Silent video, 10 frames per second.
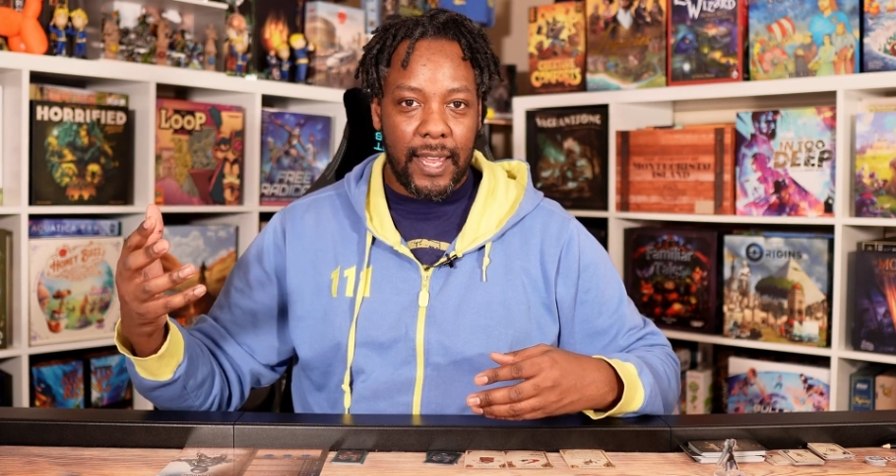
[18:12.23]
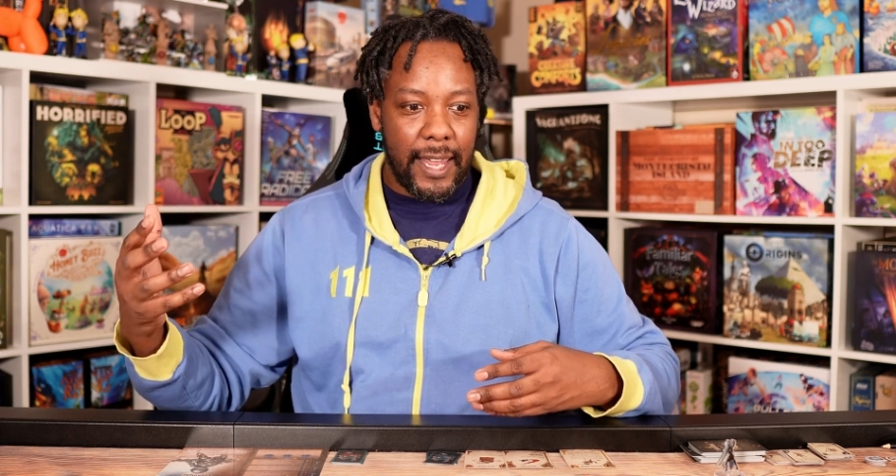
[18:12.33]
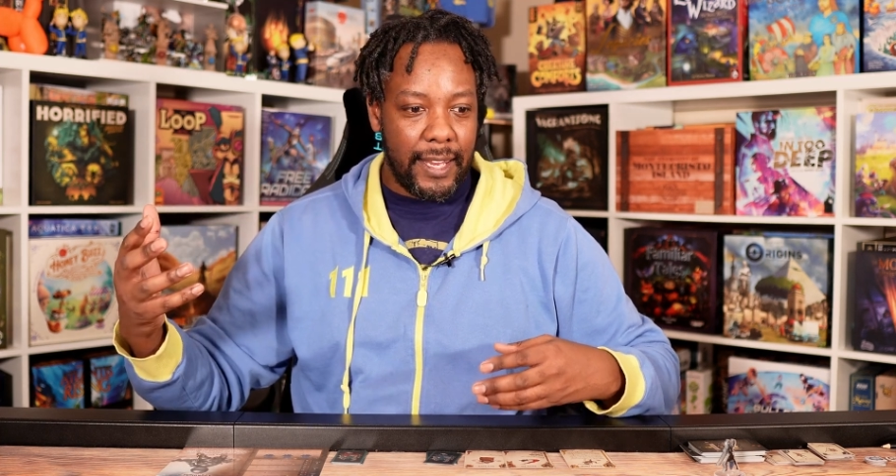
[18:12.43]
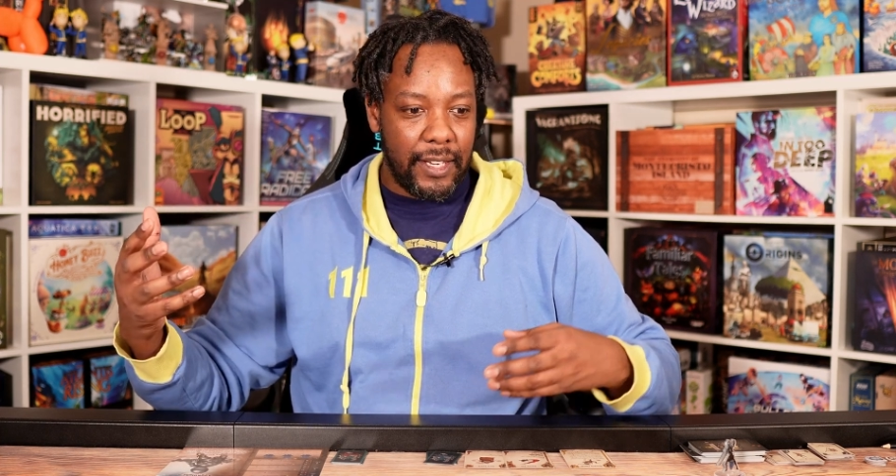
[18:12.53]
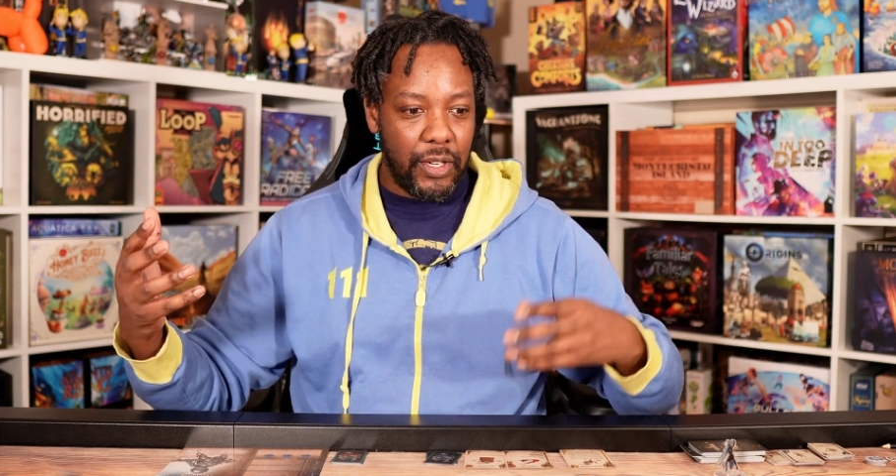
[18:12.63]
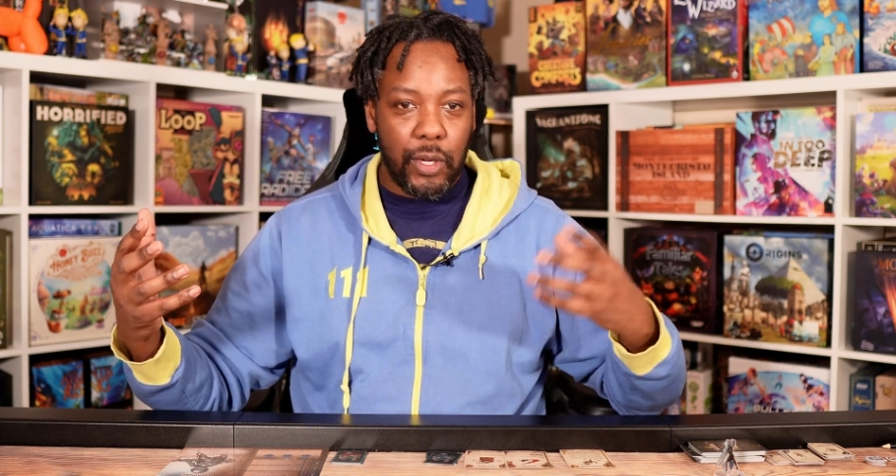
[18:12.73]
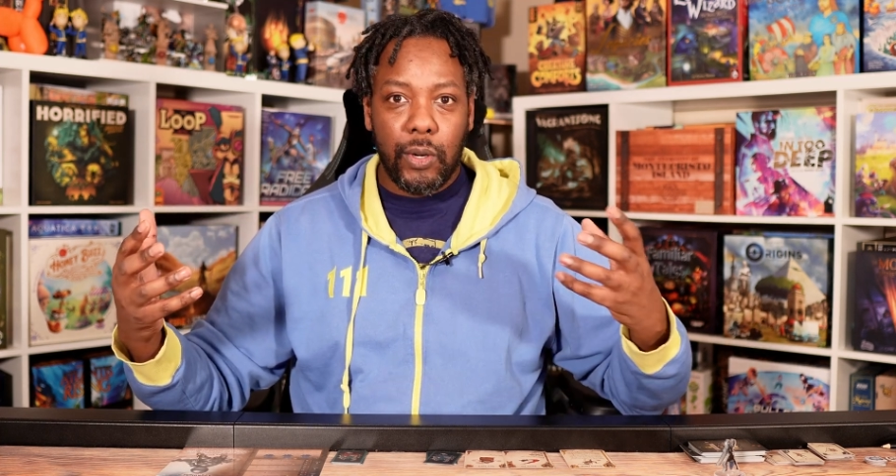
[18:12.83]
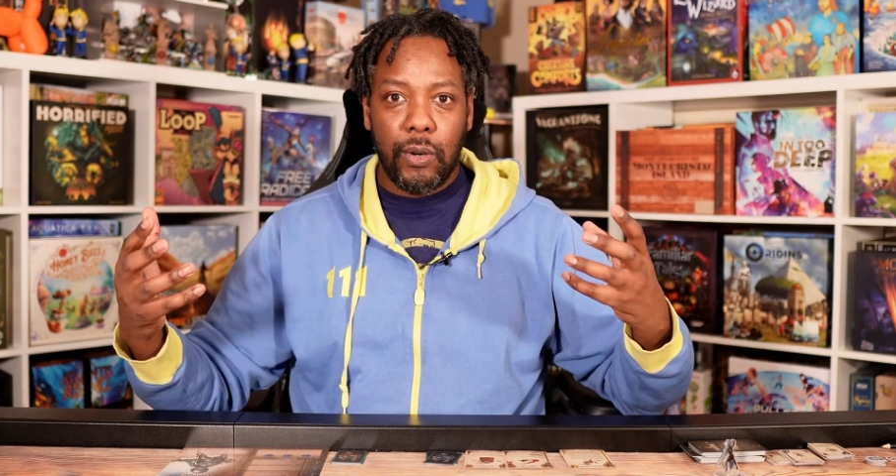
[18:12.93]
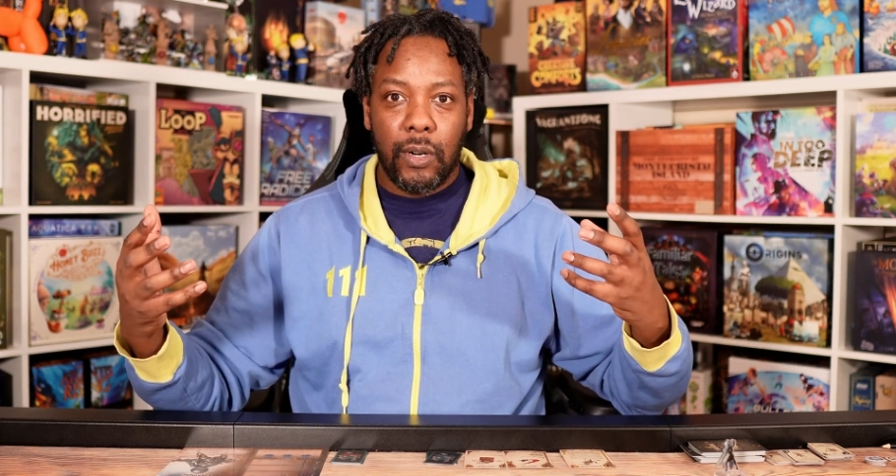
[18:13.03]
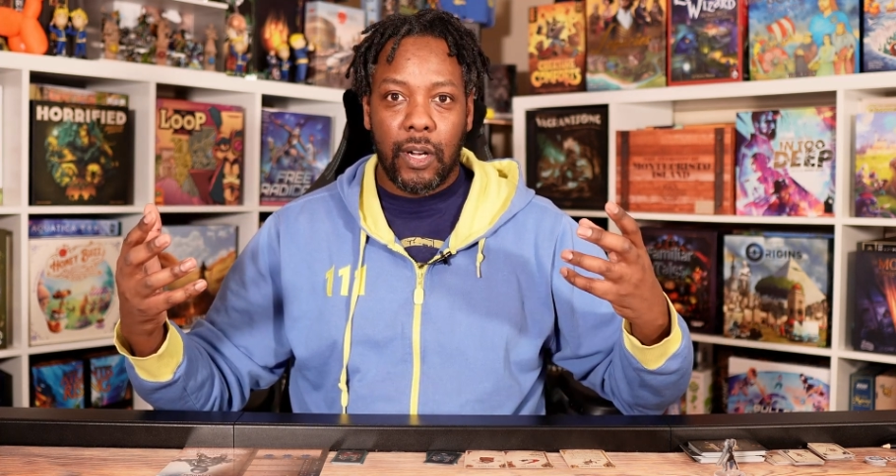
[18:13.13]
and then
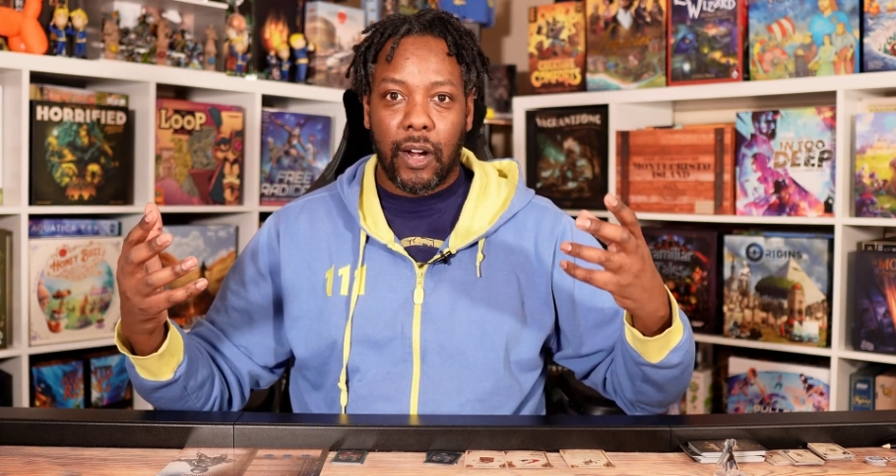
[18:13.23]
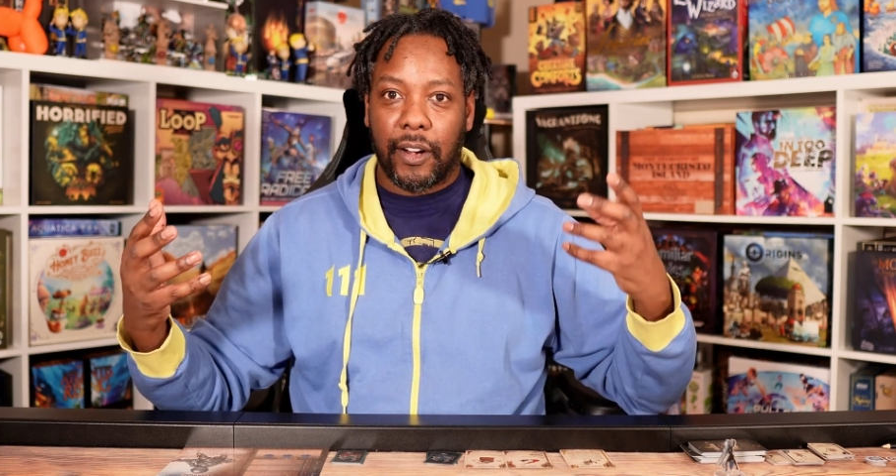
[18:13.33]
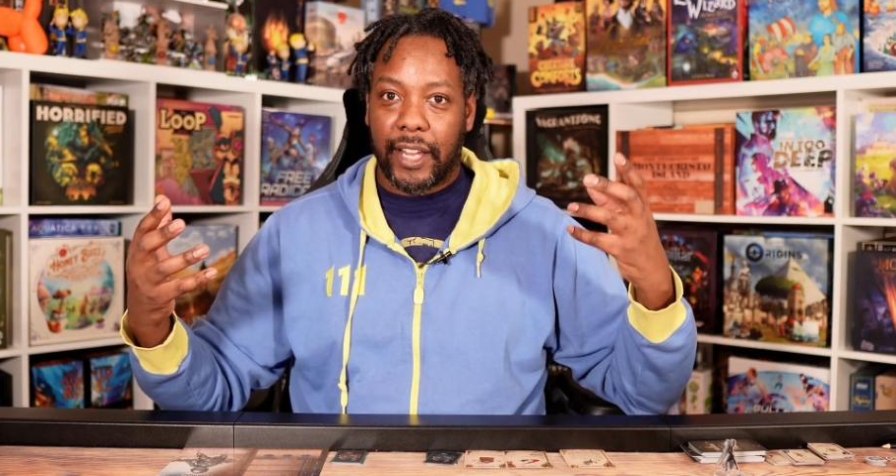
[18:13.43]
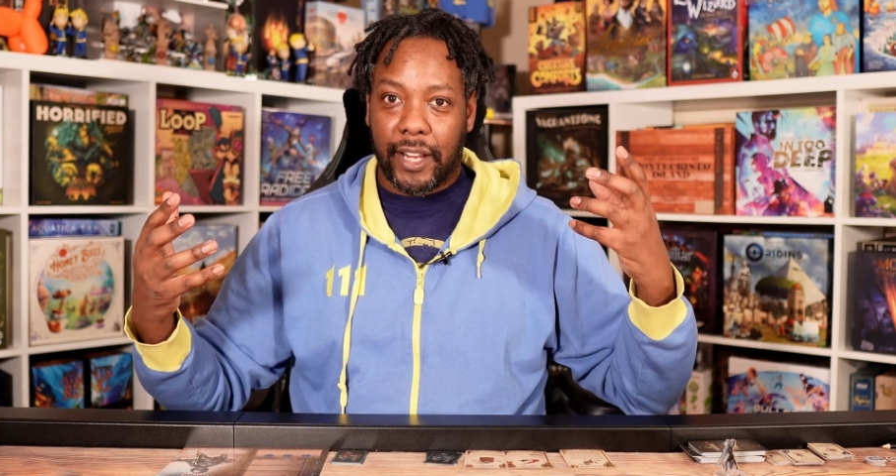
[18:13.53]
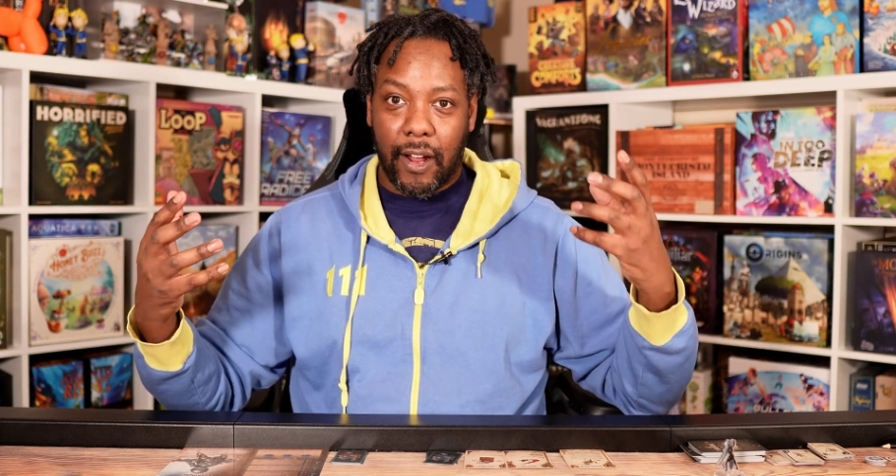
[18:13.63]
you are getting